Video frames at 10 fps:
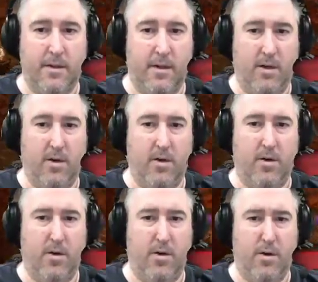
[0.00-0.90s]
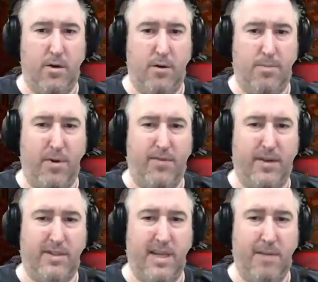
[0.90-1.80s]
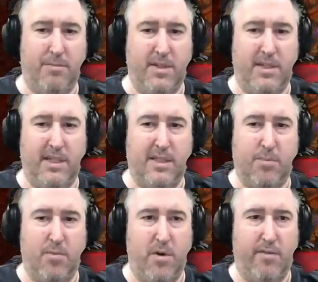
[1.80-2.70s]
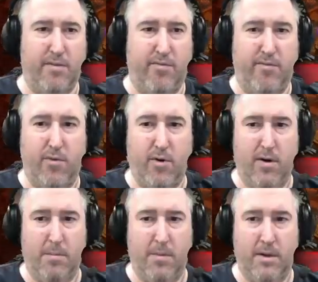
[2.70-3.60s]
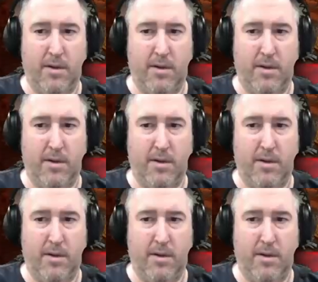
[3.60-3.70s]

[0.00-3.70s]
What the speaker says: Oh, perfect time to despawn from form.